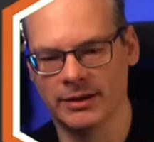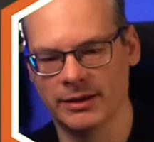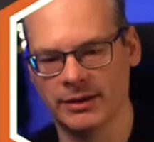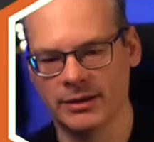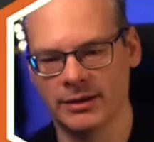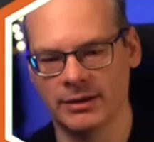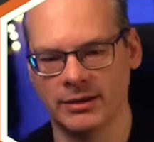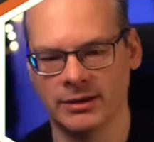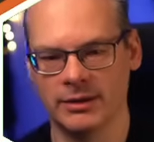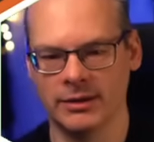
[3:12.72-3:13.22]

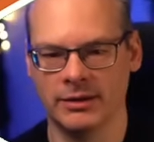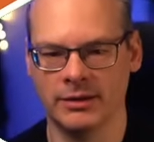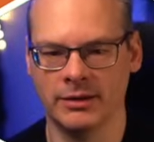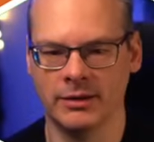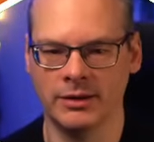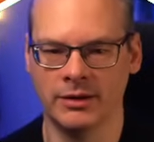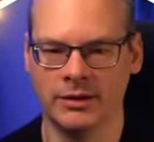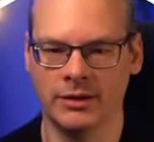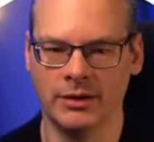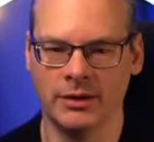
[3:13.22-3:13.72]

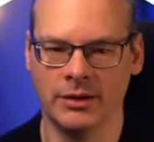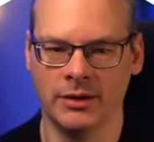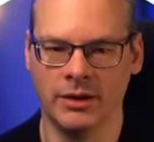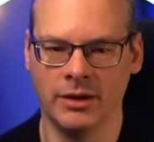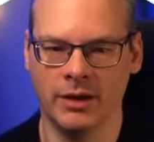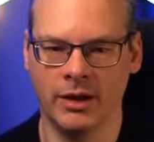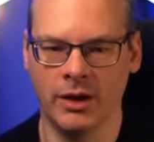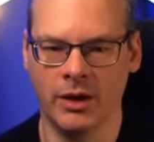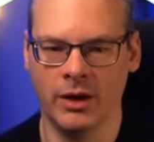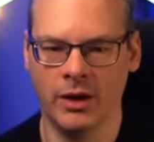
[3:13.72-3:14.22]

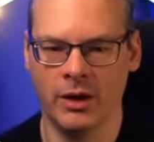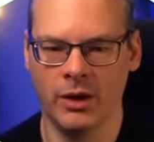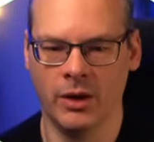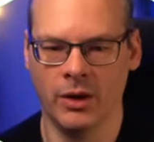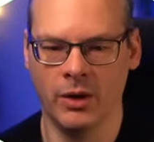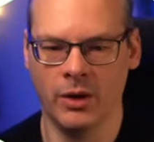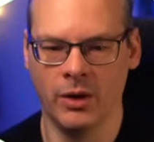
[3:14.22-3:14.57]
(no one is talking)